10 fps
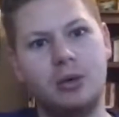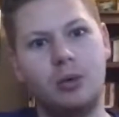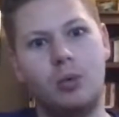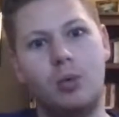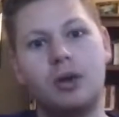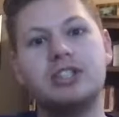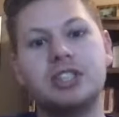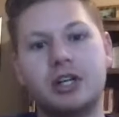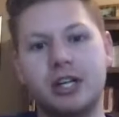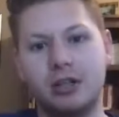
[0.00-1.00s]
want to
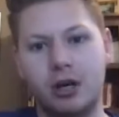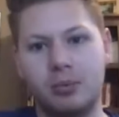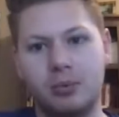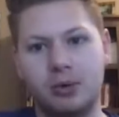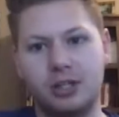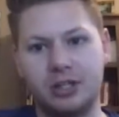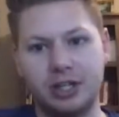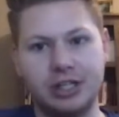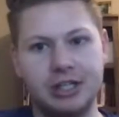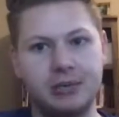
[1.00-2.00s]
create a lot more
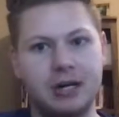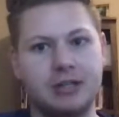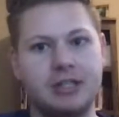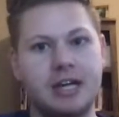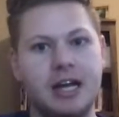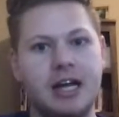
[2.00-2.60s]
clarity around,